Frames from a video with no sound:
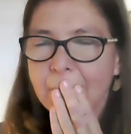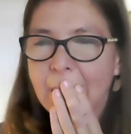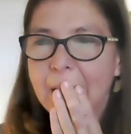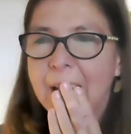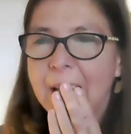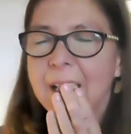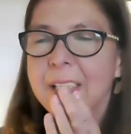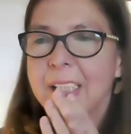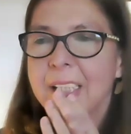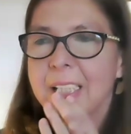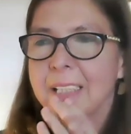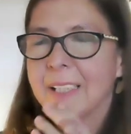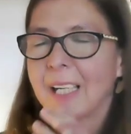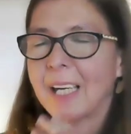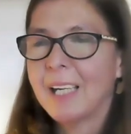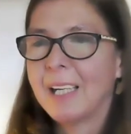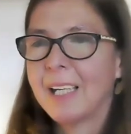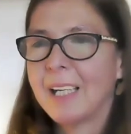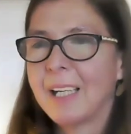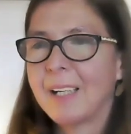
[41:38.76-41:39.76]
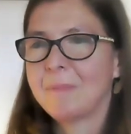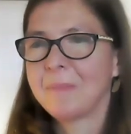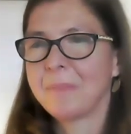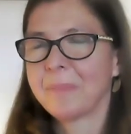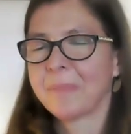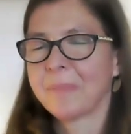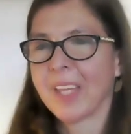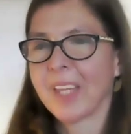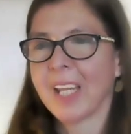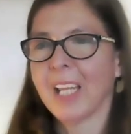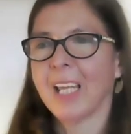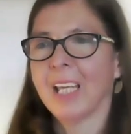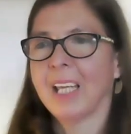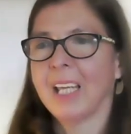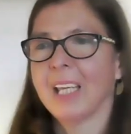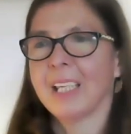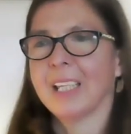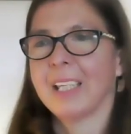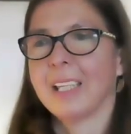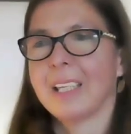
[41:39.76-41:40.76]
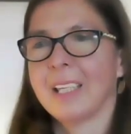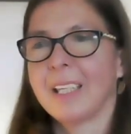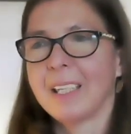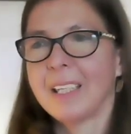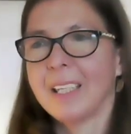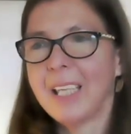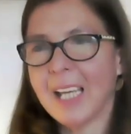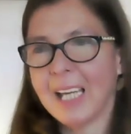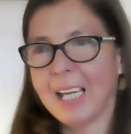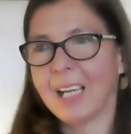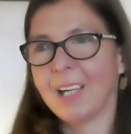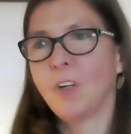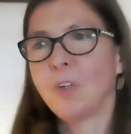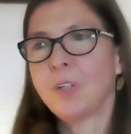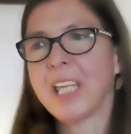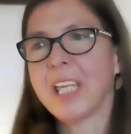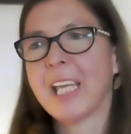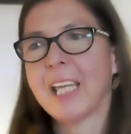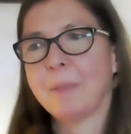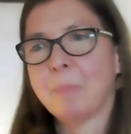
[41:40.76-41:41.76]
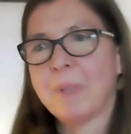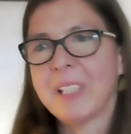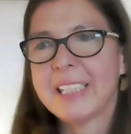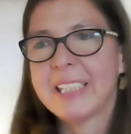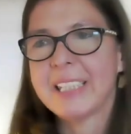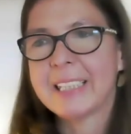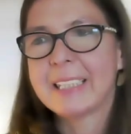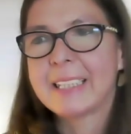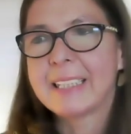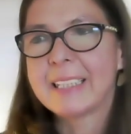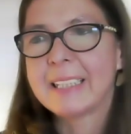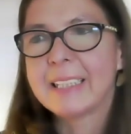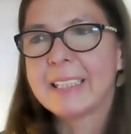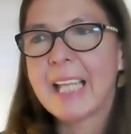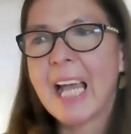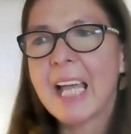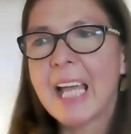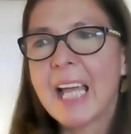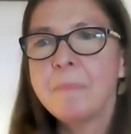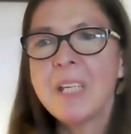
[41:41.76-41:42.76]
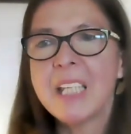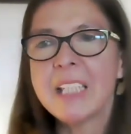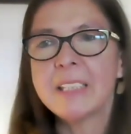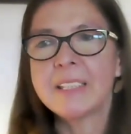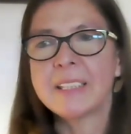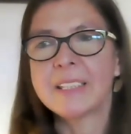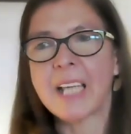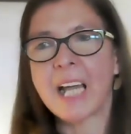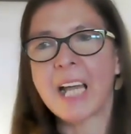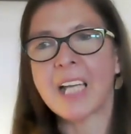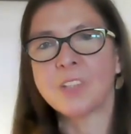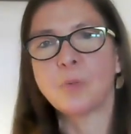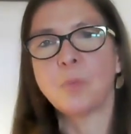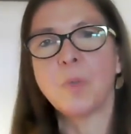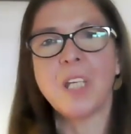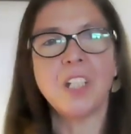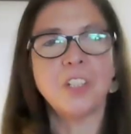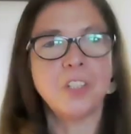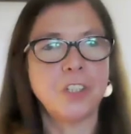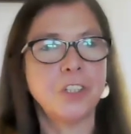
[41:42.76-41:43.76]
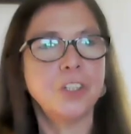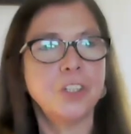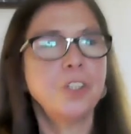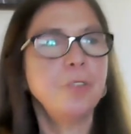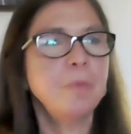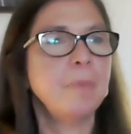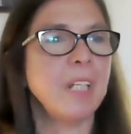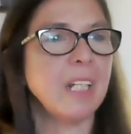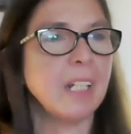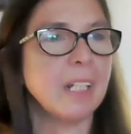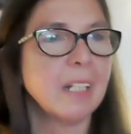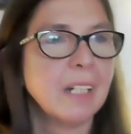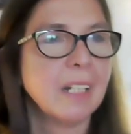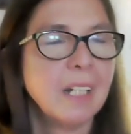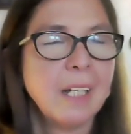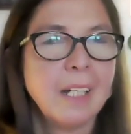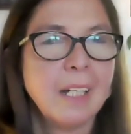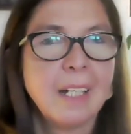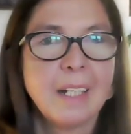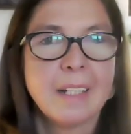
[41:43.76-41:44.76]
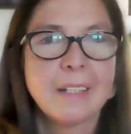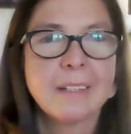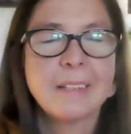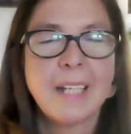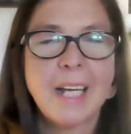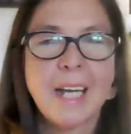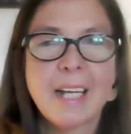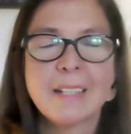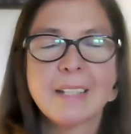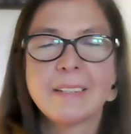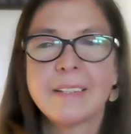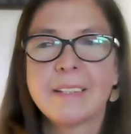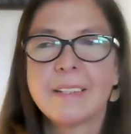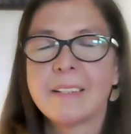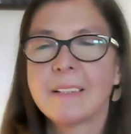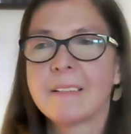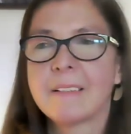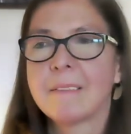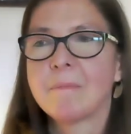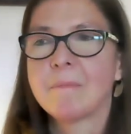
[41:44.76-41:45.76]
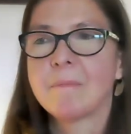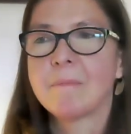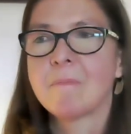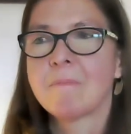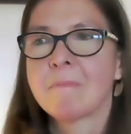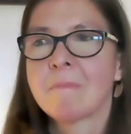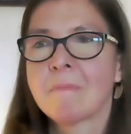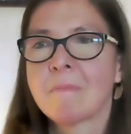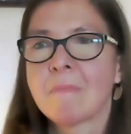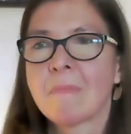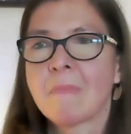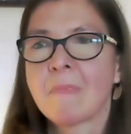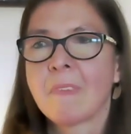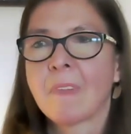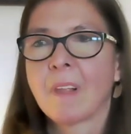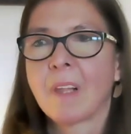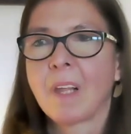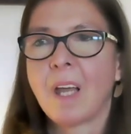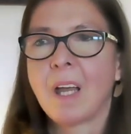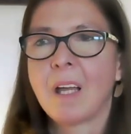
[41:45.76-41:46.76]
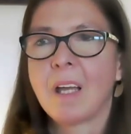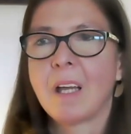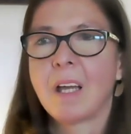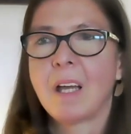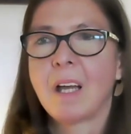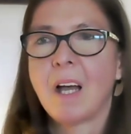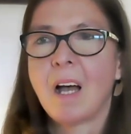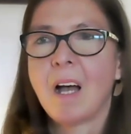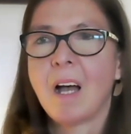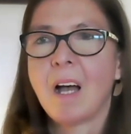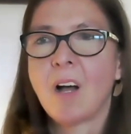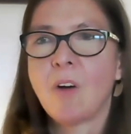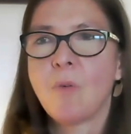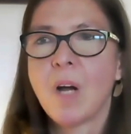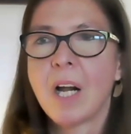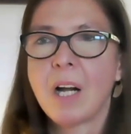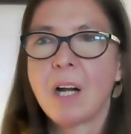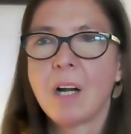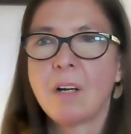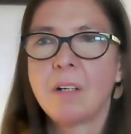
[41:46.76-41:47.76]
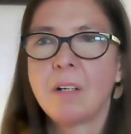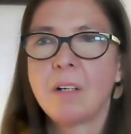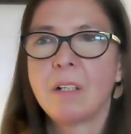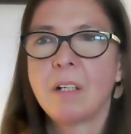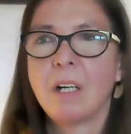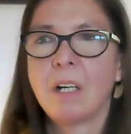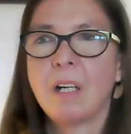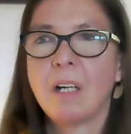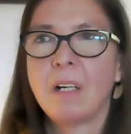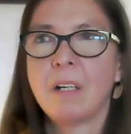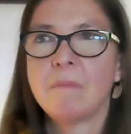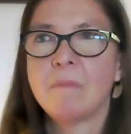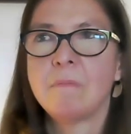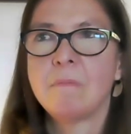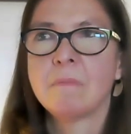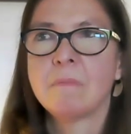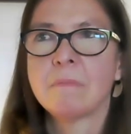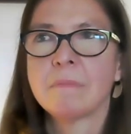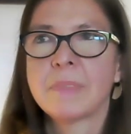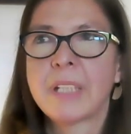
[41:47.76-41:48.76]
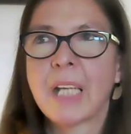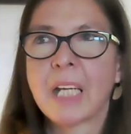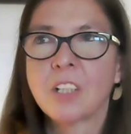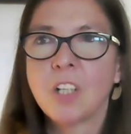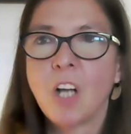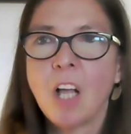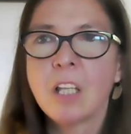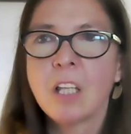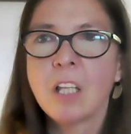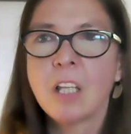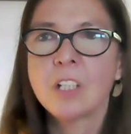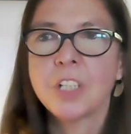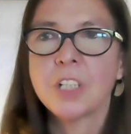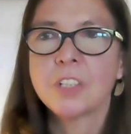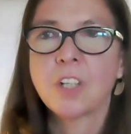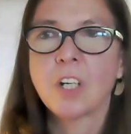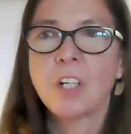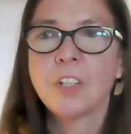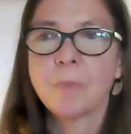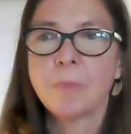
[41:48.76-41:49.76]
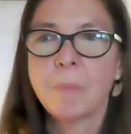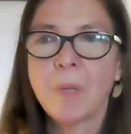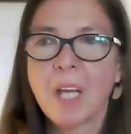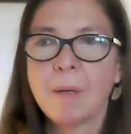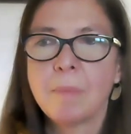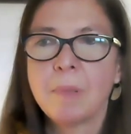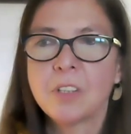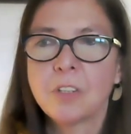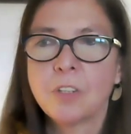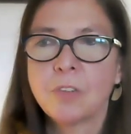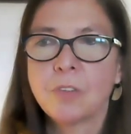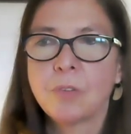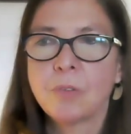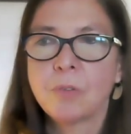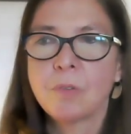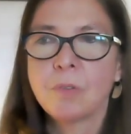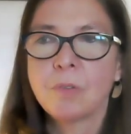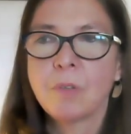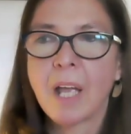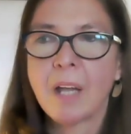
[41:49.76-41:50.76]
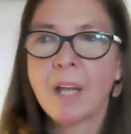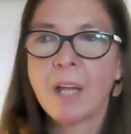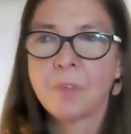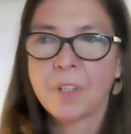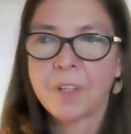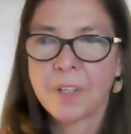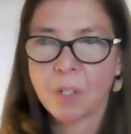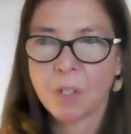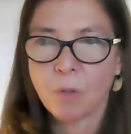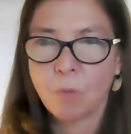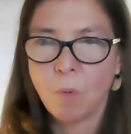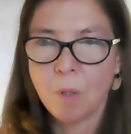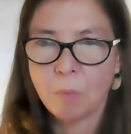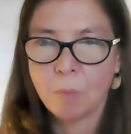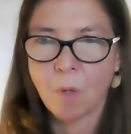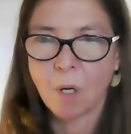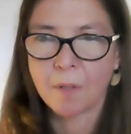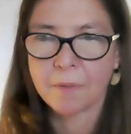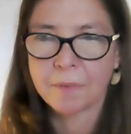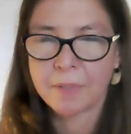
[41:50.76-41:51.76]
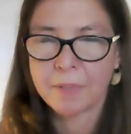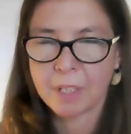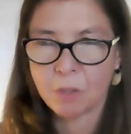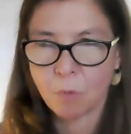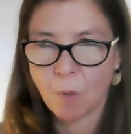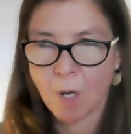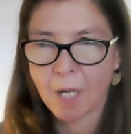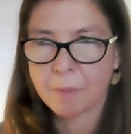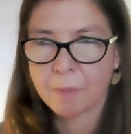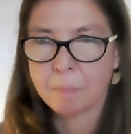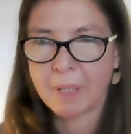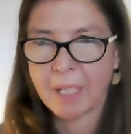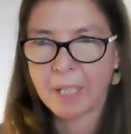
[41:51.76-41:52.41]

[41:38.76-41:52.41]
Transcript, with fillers: indeed. Um, yeah. Okay. But that means that we assuming that um, our um, technology is going to be able to do everything we want in one